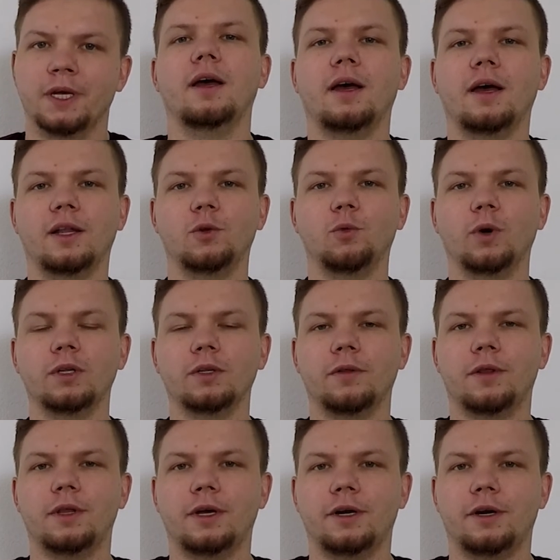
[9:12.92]
And one
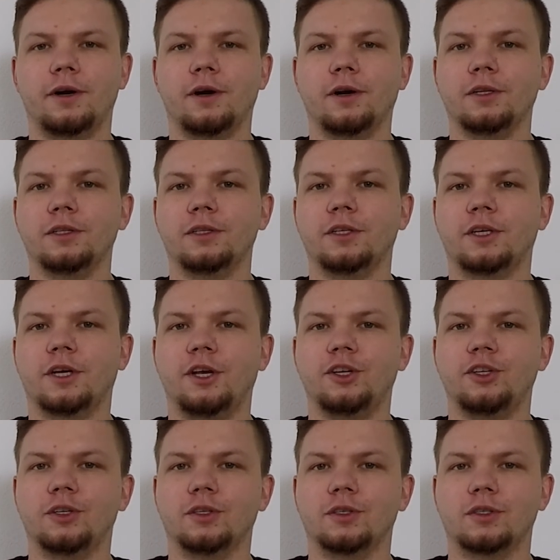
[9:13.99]
of the early
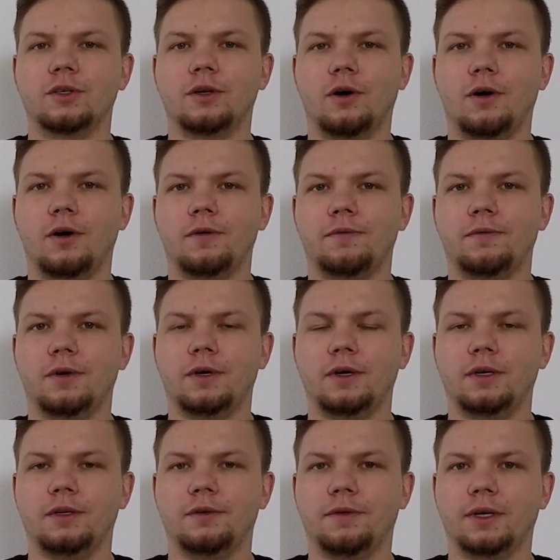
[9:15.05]
indications of
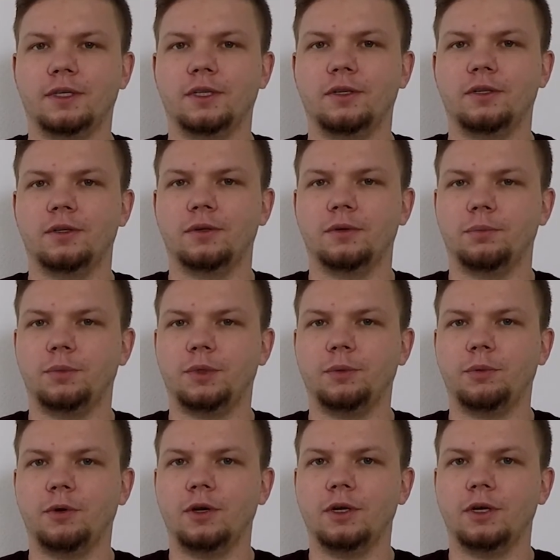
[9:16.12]
infected
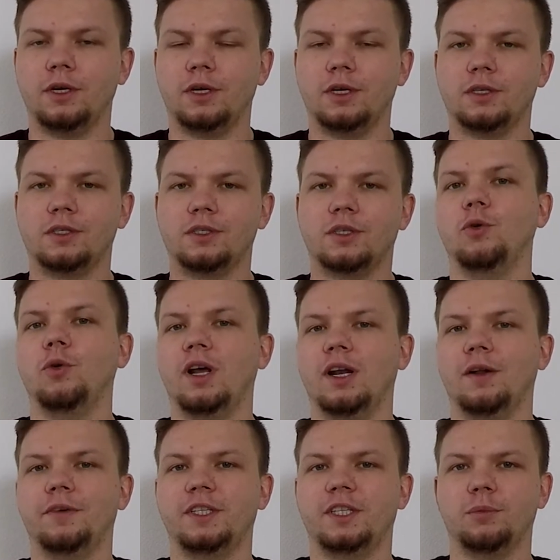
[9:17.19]
people is
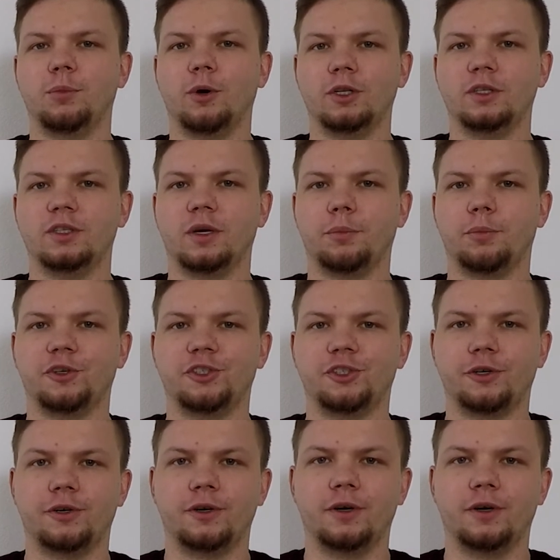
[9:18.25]
elevated body temperature.